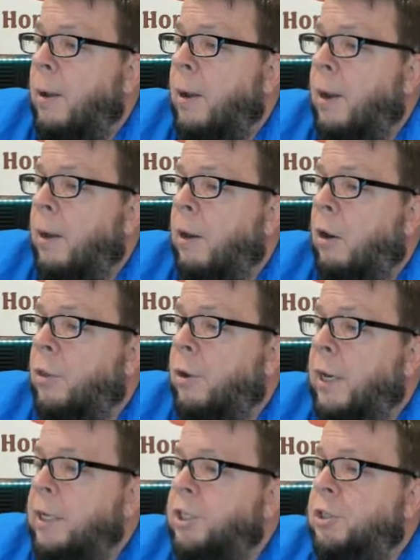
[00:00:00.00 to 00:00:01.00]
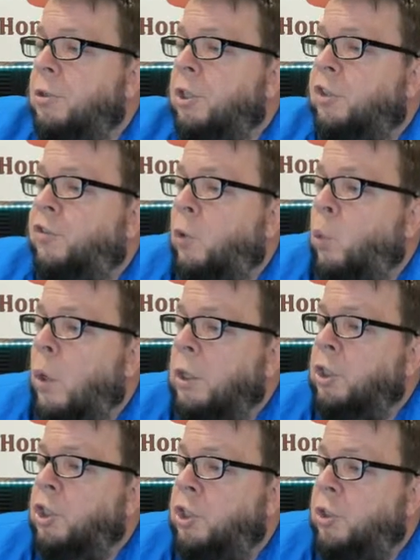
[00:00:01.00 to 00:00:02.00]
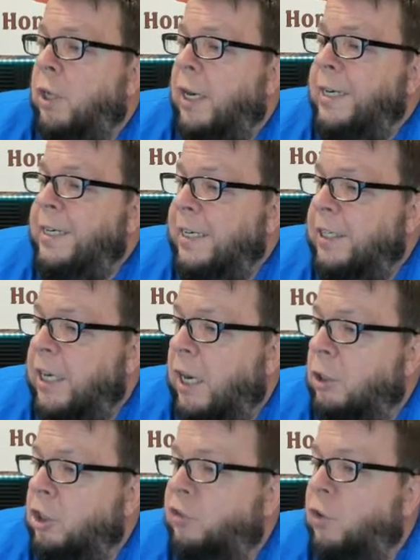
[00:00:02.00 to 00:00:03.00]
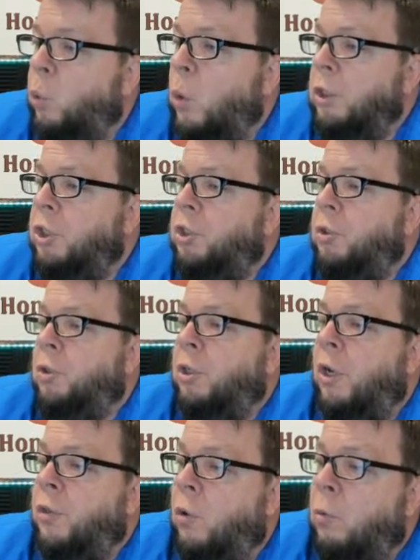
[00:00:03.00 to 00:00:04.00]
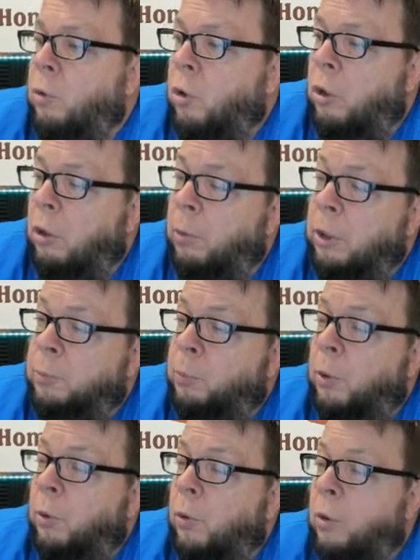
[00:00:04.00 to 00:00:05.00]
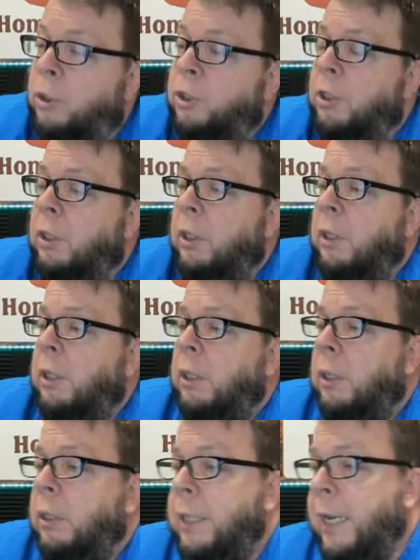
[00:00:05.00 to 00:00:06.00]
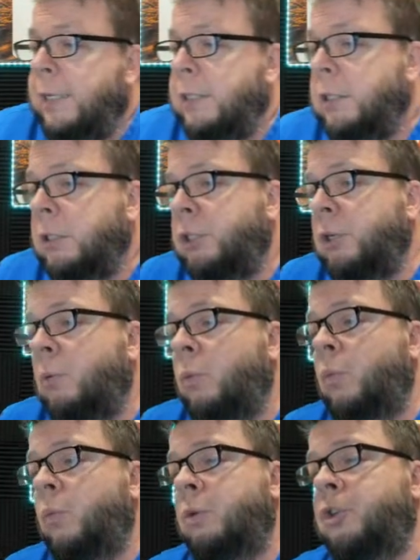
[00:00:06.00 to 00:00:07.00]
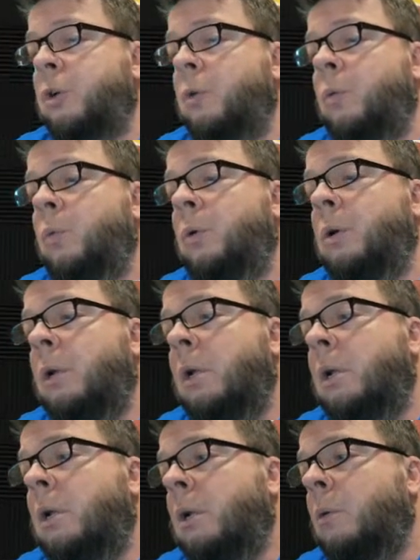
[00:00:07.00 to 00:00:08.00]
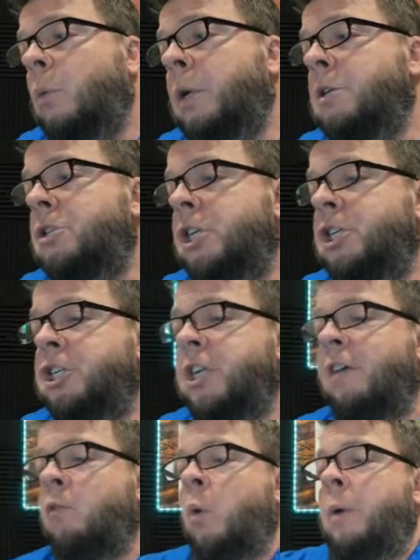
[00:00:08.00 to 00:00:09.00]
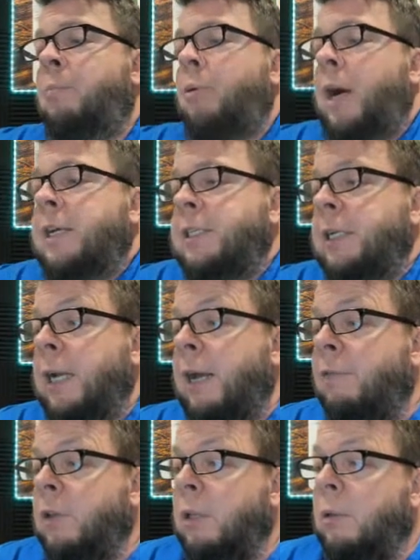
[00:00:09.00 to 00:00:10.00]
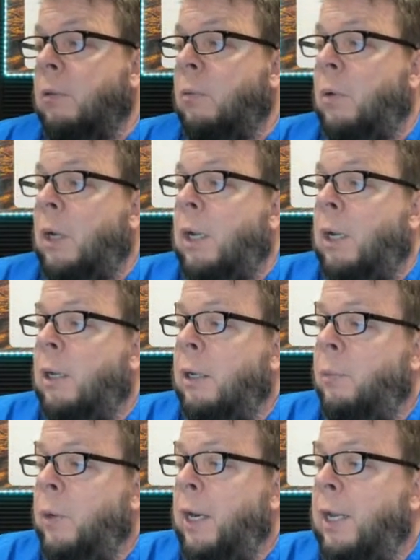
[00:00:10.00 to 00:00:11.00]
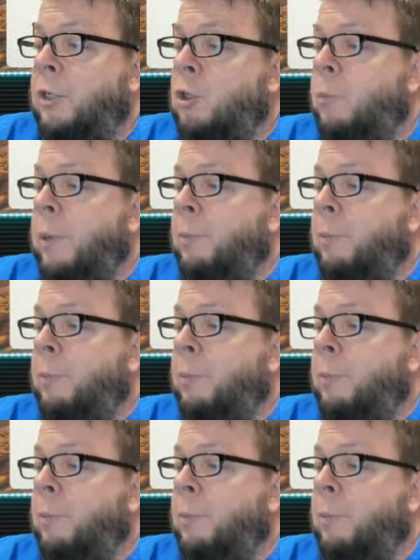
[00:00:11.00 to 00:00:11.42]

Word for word: Uh, are there any students for one any discounts for one student on the homegrown herbalist course? Yes. So so we used to just have one pricing level, uh, and we'd let two